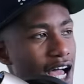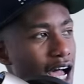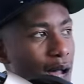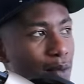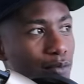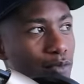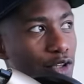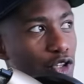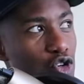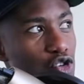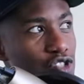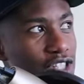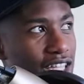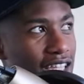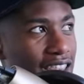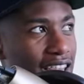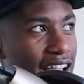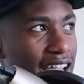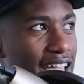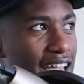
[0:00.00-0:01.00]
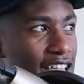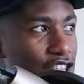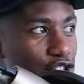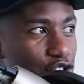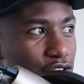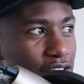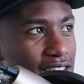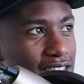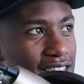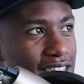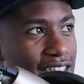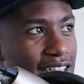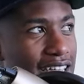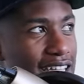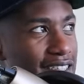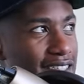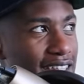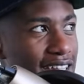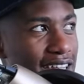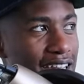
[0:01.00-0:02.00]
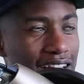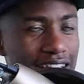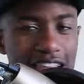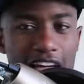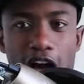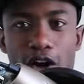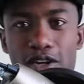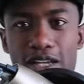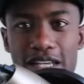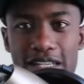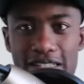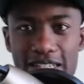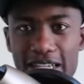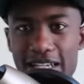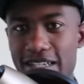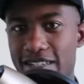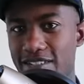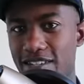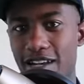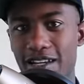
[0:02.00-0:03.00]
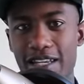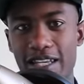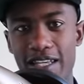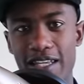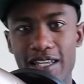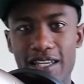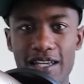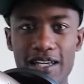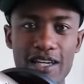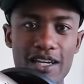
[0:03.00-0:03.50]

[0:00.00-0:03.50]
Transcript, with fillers: I'm losing light as you can see, it's getting cloudy, it's getting sunny.